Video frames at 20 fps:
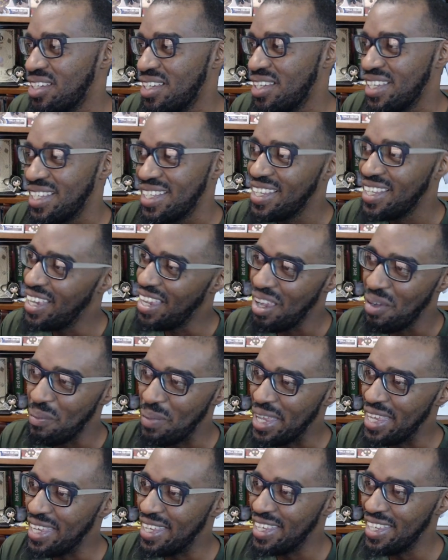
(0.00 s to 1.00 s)
Yeah,
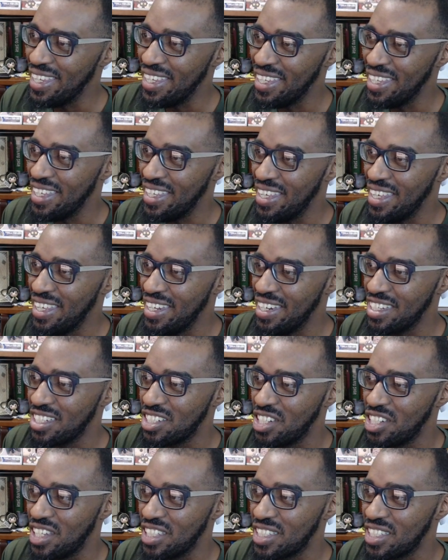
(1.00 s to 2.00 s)
man, it, it, it is
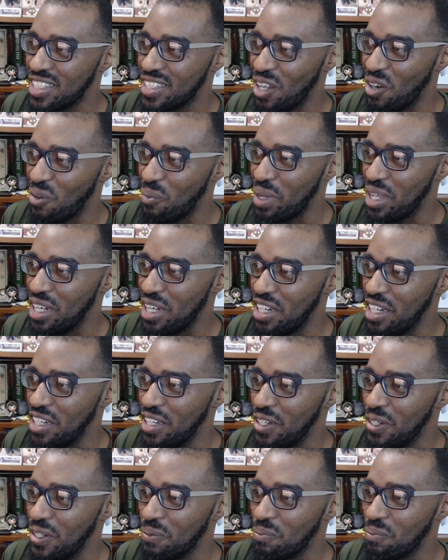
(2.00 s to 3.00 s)
just so many